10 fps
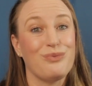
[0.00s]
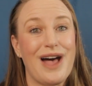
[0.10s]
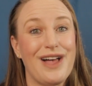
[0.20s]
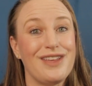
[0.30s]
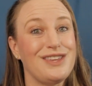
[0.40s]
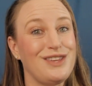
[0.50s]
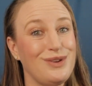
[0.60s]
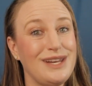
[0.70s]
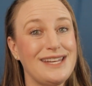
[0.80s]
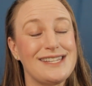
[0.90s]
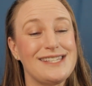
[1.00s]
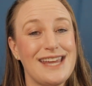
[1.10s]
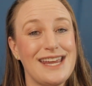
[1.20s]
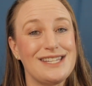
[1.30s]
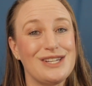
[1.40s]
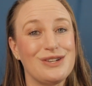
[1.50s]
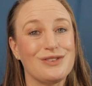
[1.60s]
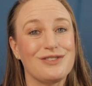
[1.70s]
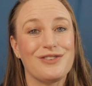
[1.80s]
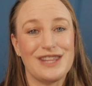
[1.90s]
Well, you need to stay
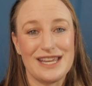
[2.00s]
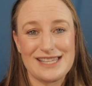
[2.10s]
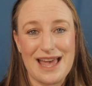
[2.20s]
tuned for this